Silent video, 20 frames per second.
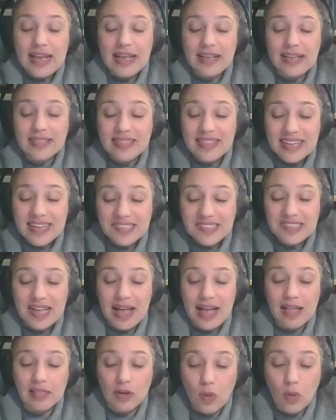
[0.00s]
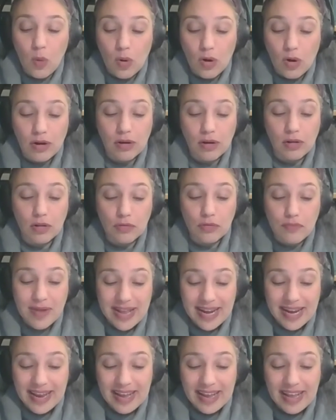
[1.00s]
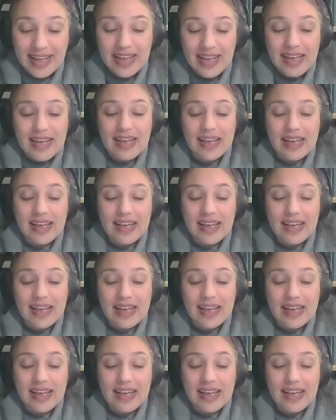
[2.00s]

In this allegorical reading,